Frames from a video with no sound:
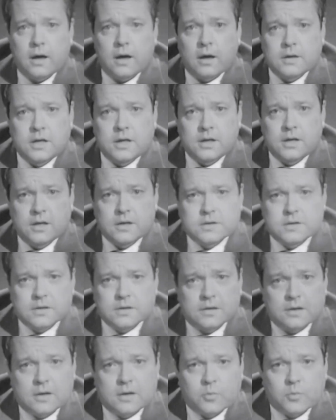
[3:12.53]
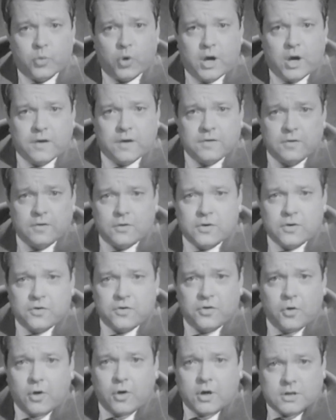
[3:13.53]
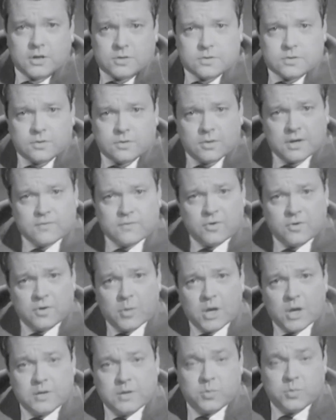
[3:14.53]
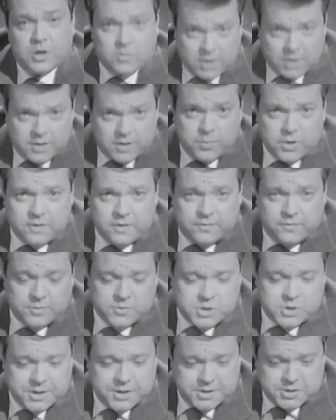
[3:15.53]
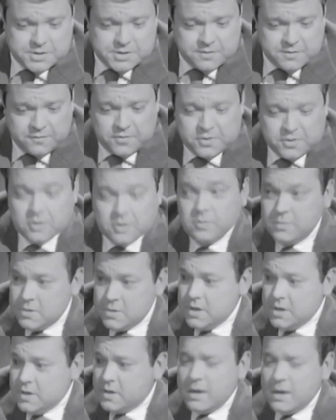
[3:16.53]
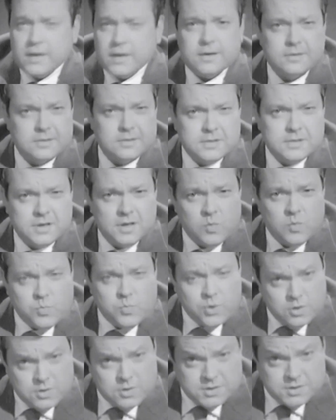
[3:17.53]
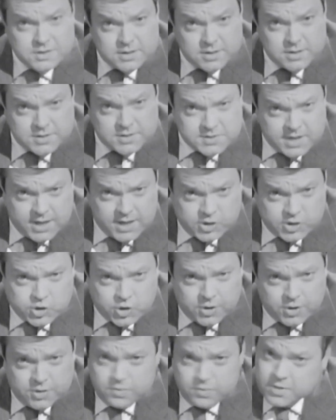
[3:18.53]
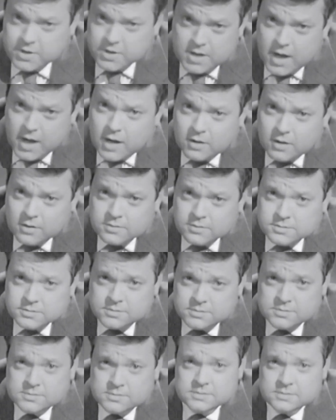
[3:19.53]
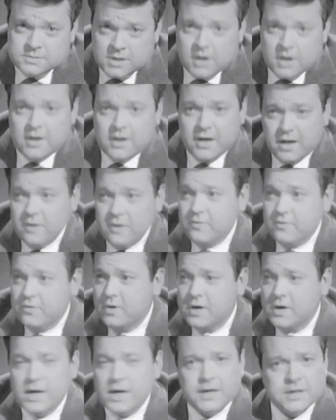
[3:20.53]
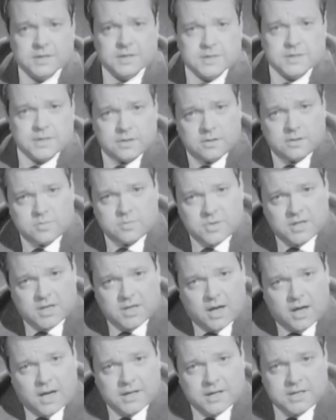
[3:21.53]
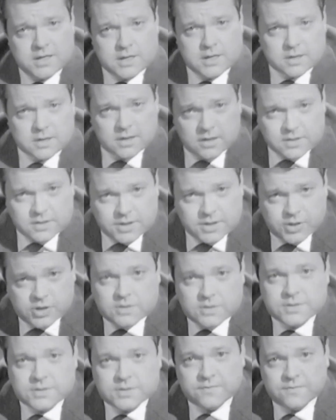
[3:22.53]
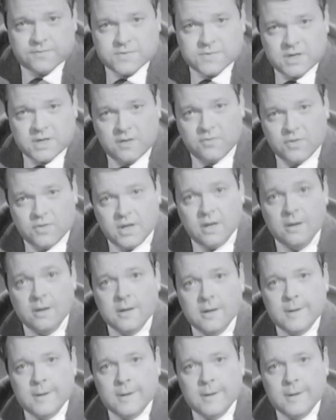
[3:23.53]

needed a breath or a thought or whatever it might be, quite apart from changing the film. I could impose a little sketch on you, and now I have what I consider to be the ideal conditions of TV